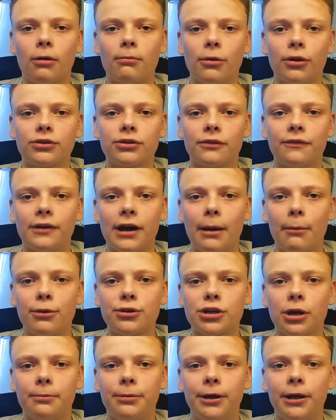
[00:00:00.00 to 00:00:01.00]
our muscle
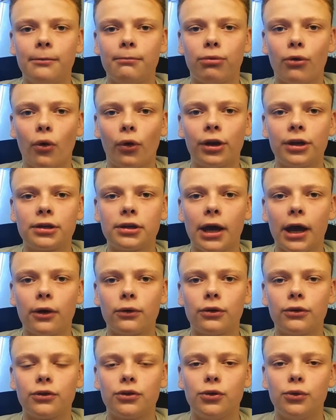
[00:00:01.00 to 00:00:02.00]
fibers are being broken
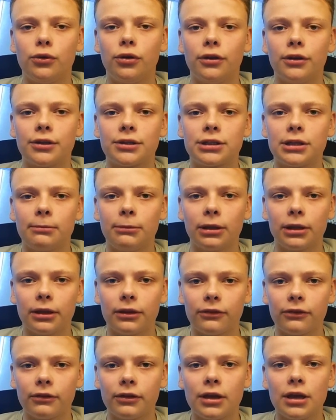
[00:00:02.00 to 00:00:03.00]
down due to the
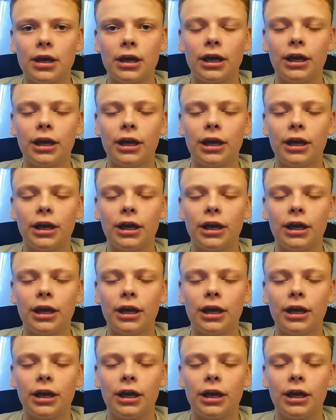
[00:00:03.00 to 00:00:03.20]
stimulus.